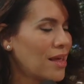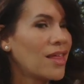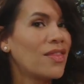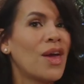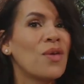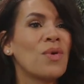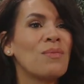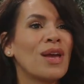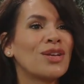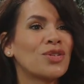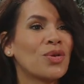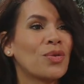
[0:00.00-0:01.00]
then we make
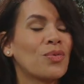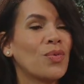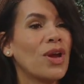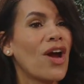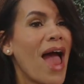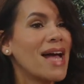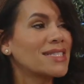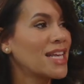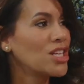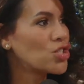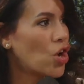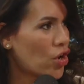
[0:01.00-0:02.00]
sure we are
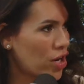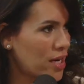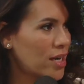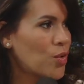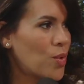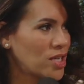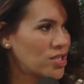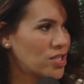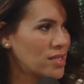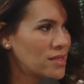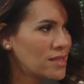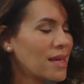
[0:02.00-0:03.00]
asking targeted
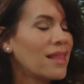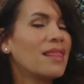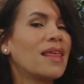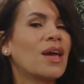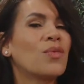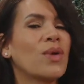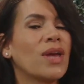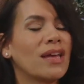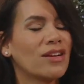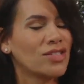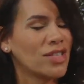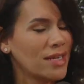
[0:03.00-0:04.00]
questions. Then we can
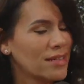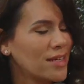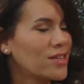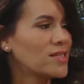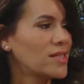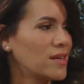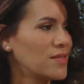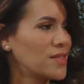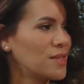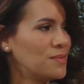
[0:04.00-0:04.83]
articulate ourselves.